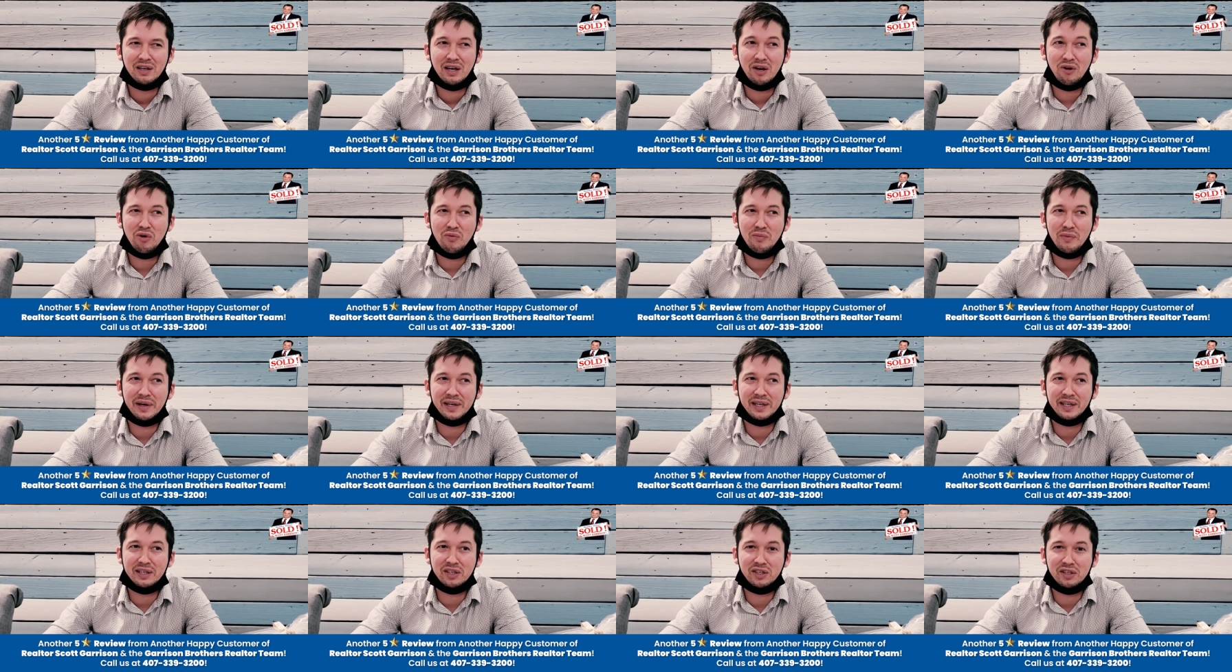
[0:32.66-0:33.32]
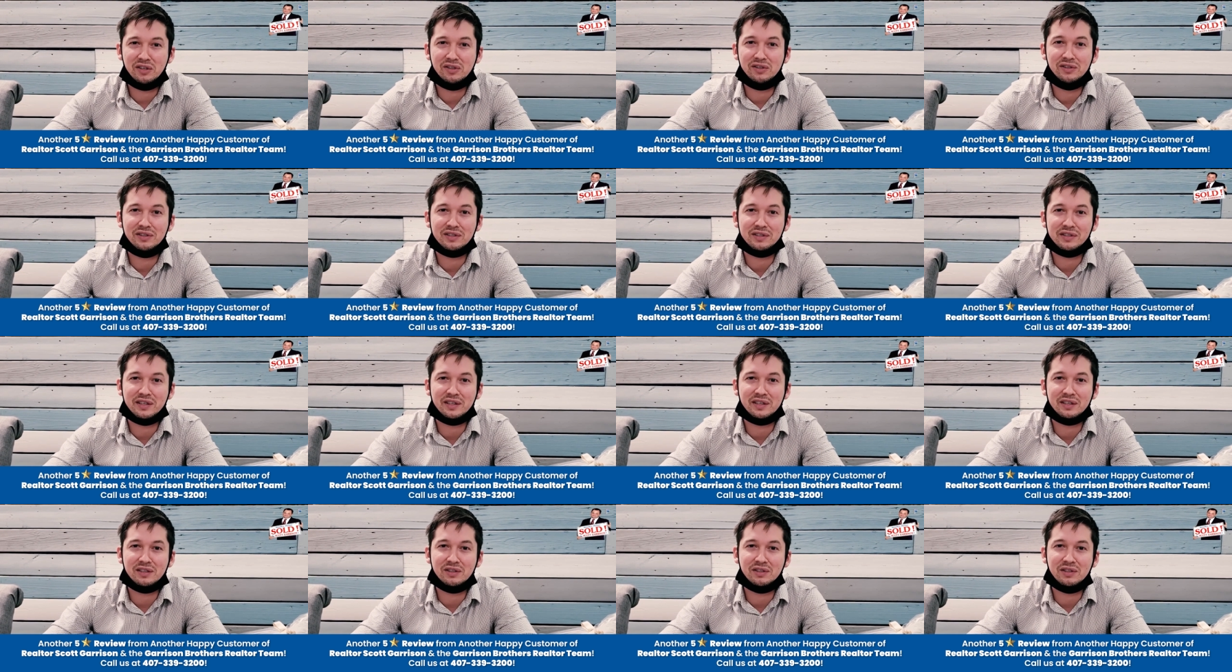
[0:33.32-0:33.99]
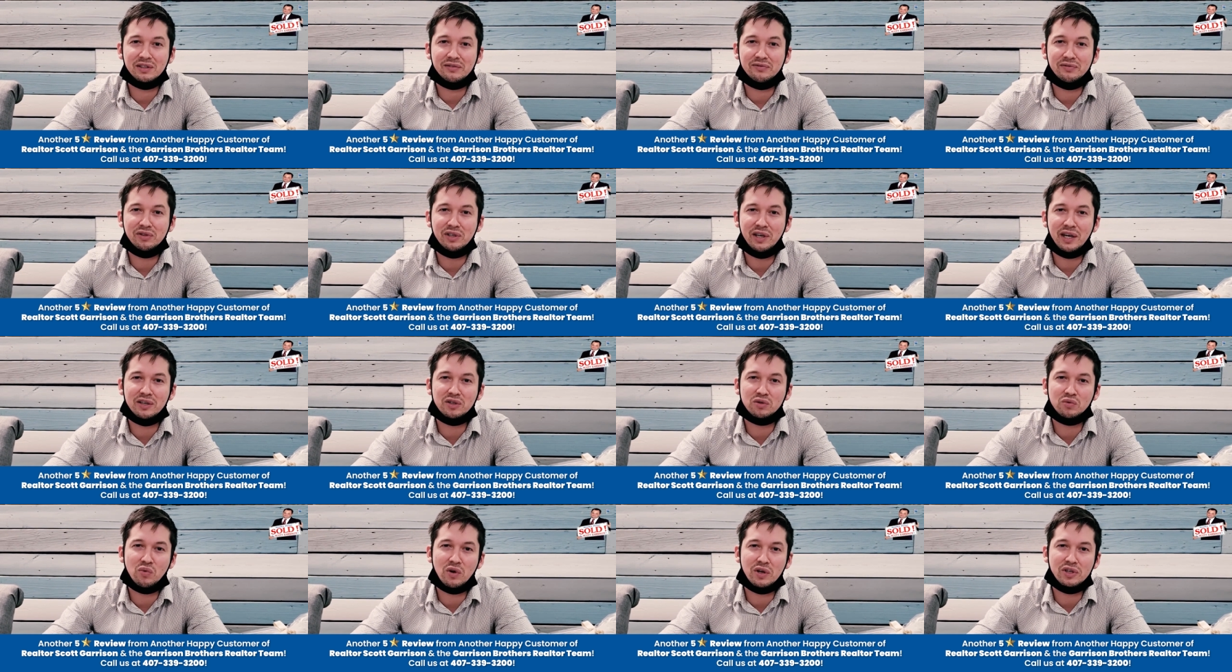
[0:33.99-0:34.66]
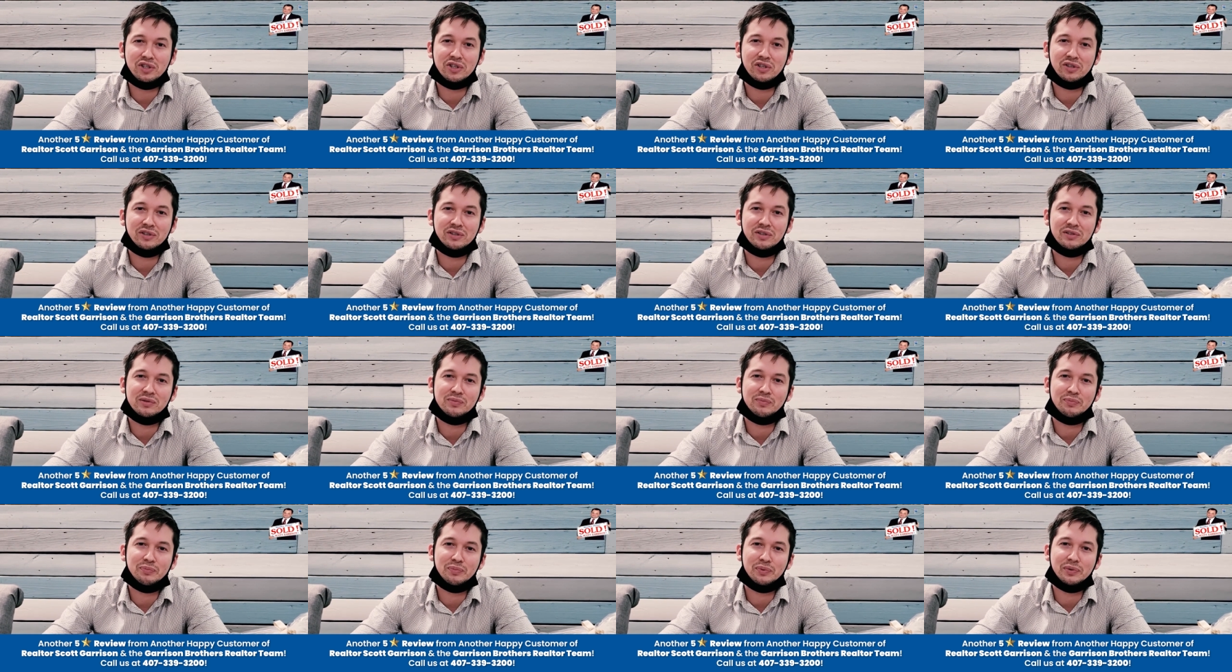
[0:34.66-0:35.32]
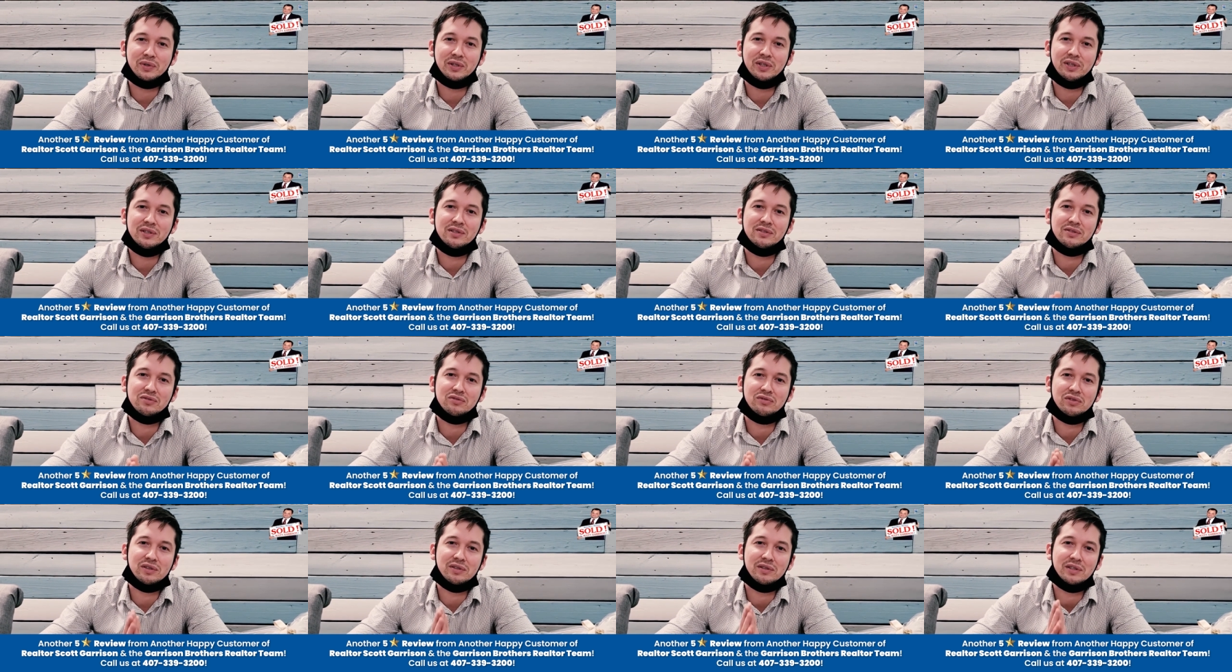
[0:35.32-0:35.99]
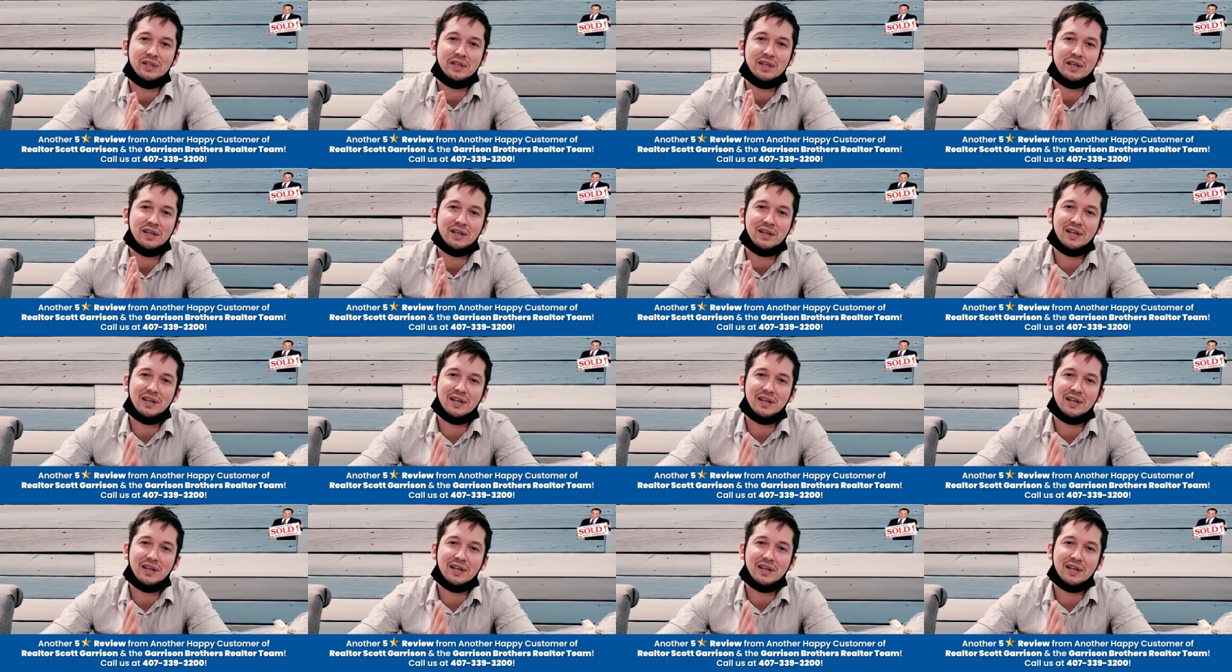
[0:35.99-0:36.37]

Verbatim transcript: oh my goodness like if you guys watching this please really con-